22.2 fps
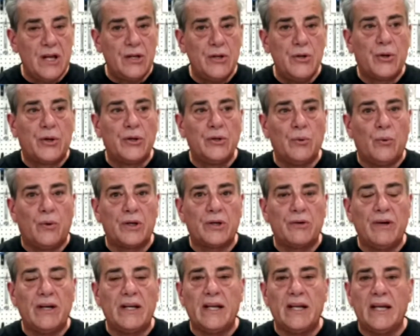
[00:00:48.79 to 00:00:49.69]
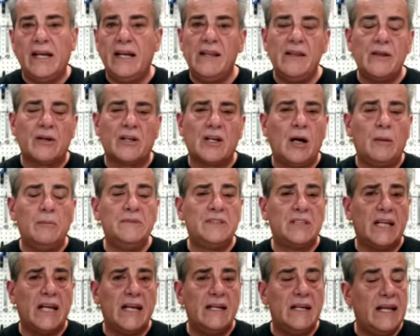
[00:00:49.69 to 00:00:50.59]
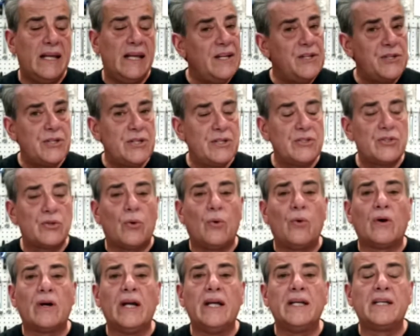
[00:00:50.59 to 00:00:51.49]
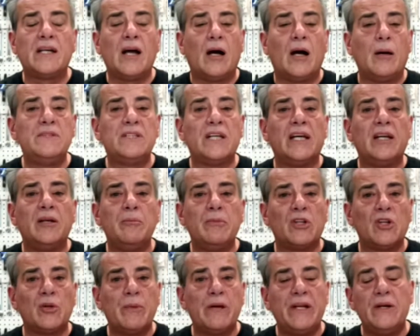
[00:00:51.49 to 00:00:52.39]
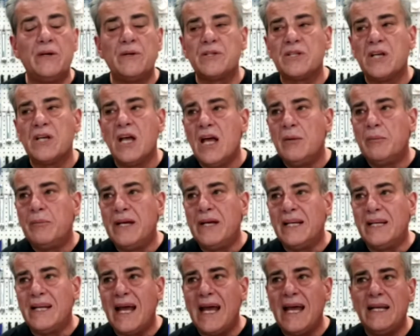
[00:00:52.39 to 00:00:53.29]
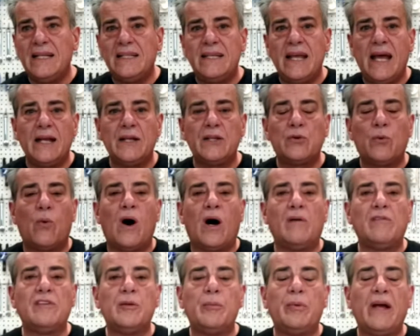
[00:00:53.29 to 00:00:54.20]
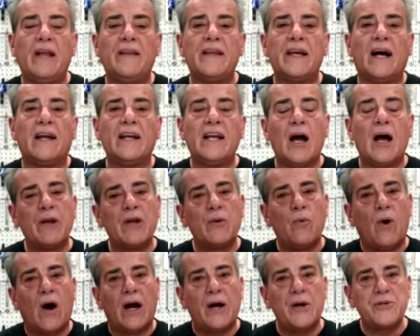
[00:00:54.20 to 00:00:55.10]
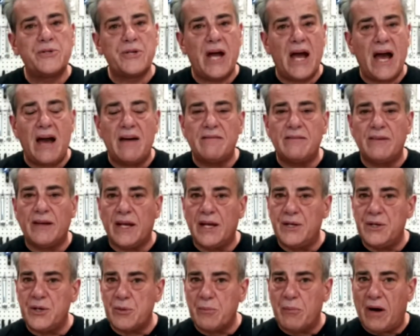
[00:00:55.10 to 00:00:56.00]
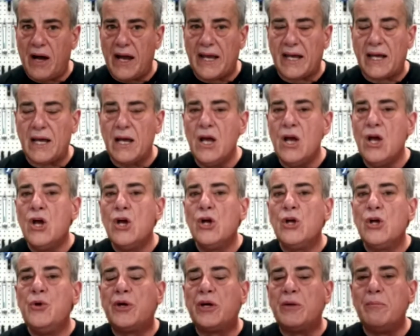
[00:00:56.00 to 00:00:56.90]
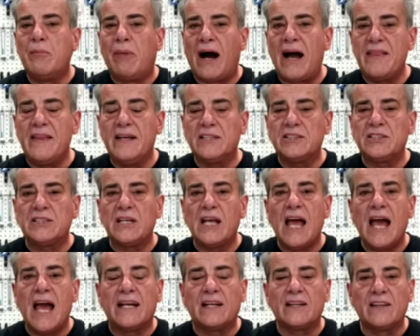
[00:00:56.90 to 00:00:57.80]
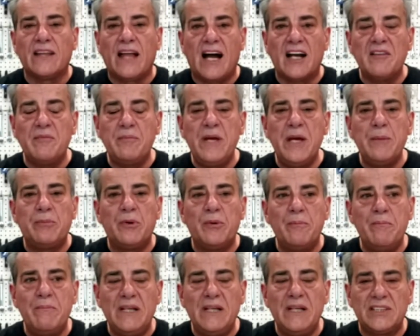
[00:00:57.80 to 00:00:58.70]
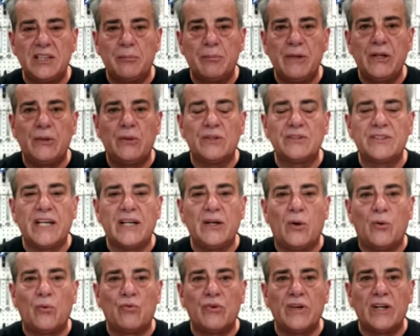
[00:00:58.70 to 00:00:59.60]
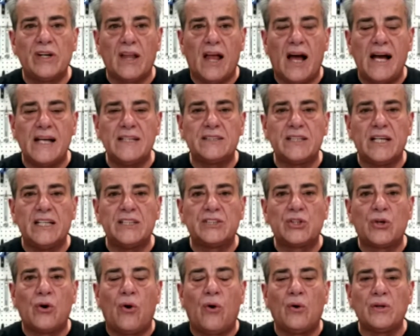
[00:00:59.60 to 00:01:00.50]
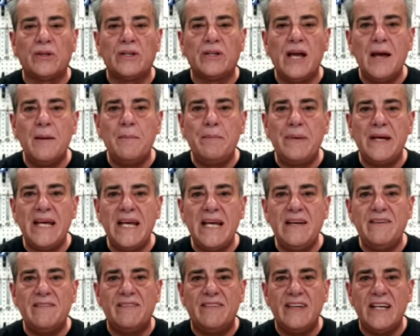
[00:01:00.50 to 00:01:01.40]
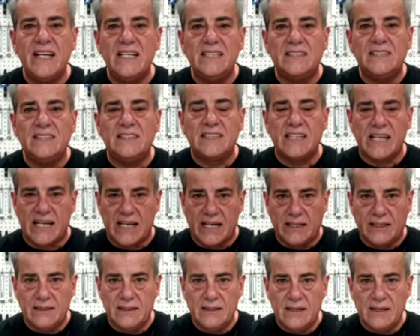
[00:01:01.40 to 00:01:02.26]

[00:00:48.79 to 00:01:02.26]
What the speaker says: You could order it, it either comes in inches or it comes in millimeters, be it 8, 10, 12, depending on how many wires you have in your bike. You can buy this, and a lot of people miss it because they don't realize it's called PVC.